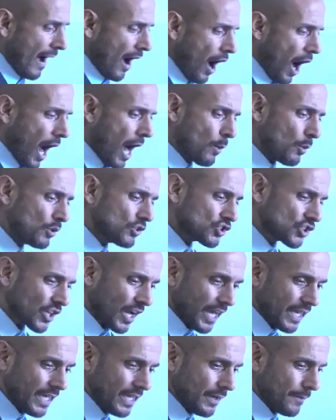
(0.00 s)
I would
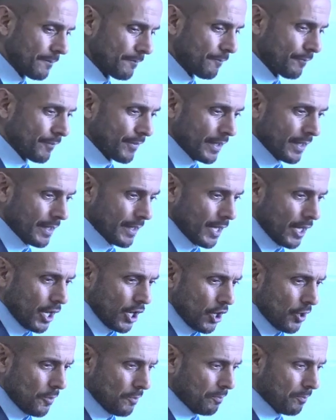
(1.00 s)
say,
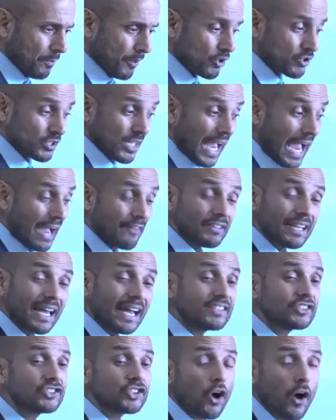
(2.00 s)
because I haven't
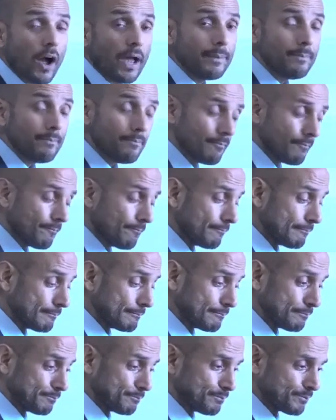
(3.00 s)
had time,
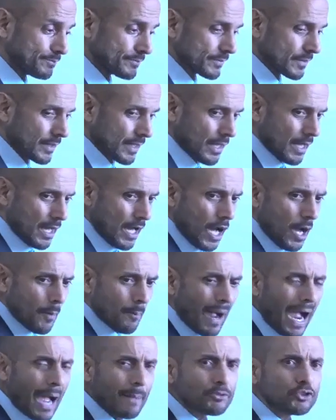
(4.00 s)

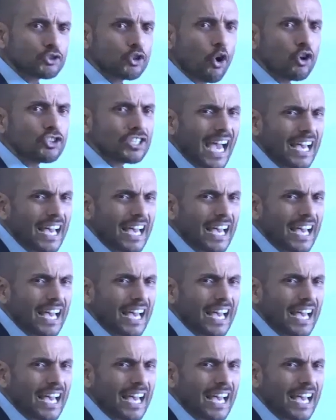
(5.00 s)
perhaps God